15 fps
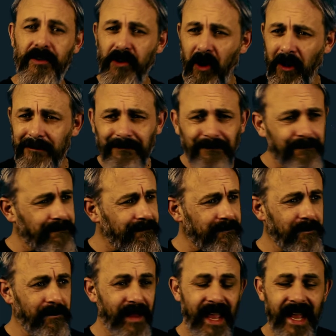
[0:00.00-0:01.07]
not.
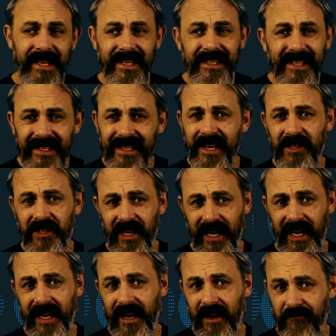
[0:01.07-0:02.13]
It is
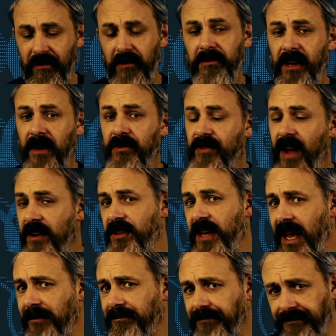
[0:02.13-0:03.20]
essentially a real-time strategy
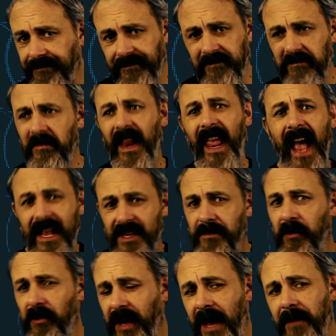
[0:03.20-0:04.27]
game. As a
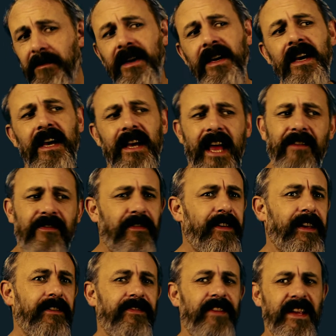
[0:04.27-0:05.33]
board game, if you
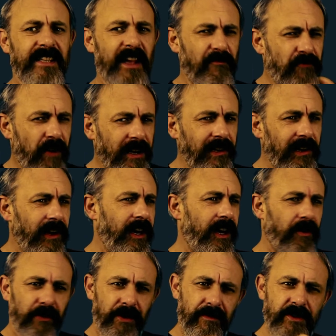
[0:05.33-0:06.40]
think of things like Red
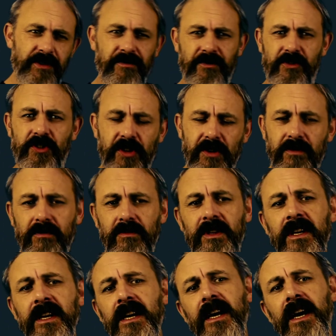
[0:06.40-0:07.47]
Alert or the original
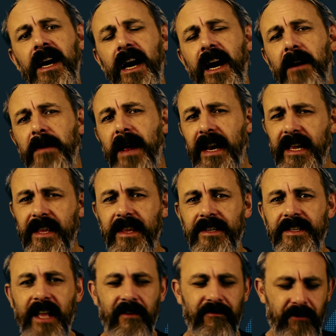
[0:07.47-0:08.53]
Dune, any of that
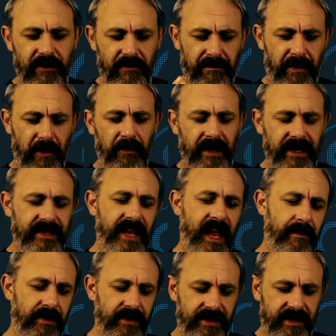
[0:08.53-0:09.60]
stuff where you're building
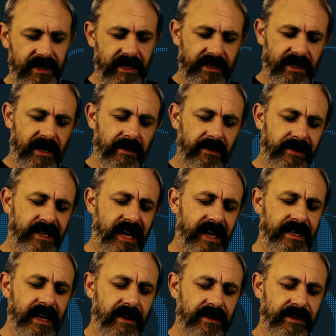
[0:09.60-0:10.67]
settlements and there's kind of a
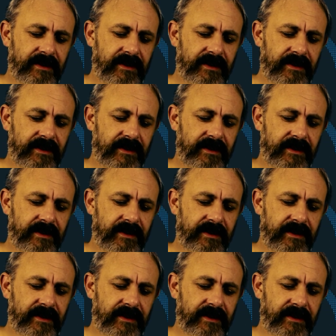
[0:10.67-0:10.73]
tick down